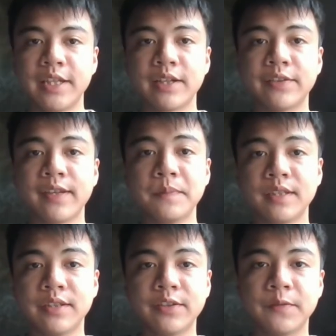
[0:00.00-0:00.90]
The
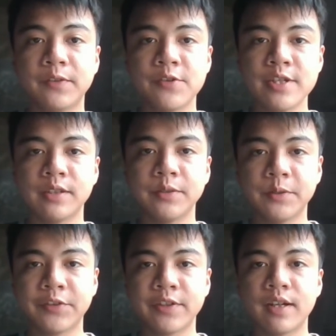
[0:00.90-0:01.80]
acceptance of social
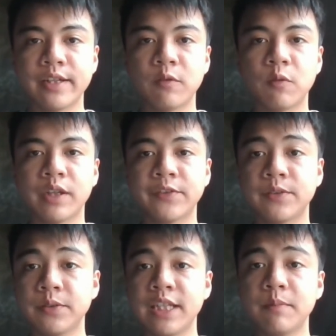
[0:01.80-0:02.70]
rules regarding what
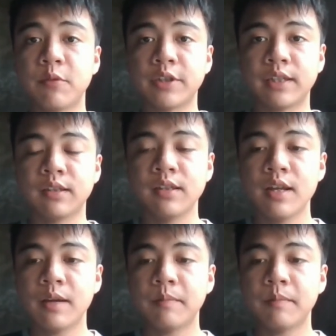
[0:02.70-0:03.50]
is good and moral